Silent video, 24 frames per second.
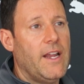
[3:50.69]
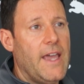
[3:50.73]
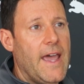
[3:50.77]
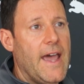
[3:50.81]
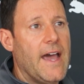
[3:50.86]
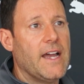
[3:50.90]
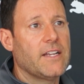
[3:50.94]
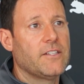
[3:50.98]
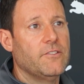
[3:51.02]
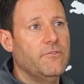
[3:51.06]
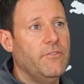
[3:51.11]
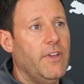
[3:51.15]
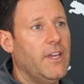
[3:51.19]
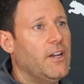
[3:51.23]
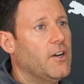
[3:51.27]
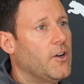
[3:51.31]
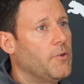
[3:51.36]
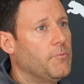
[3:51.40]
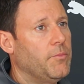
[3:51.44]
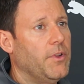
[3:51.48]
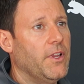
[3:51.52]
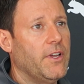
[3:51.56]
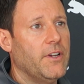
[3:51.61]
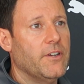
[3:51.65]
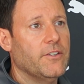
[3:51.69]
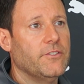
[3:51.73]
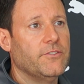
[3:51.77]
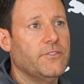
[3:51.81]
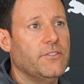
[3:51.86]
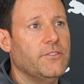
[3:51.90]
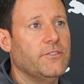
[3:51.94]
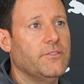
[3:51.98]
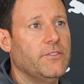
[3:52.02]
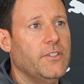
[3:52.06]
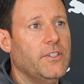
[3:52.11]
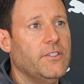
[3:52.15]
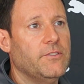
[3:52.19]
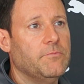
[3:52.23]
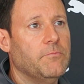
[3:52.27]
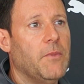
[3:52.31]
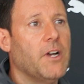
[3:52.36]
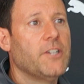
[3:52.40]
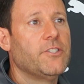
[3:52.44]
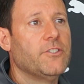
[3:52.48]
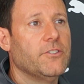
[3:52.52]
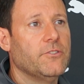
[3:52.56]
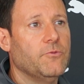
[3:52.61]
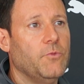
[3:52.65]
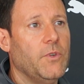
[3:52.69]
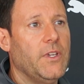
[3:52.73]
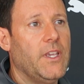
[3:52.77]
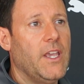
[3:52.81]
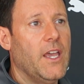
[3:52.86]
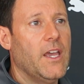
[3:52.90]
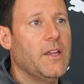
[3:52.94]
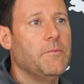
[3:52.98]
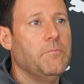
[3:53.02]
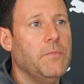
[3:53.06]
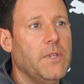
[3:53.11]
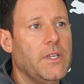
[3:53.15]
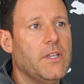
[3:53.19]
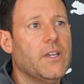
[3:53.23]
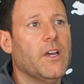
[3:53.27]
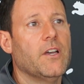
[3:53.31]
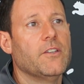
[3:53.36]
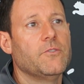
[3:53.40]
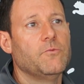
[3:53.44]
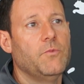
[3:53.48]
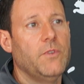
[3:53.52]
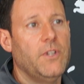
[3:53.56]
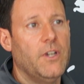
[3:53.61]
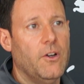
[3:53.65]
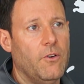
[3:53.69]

to activate our players as much as we can, because we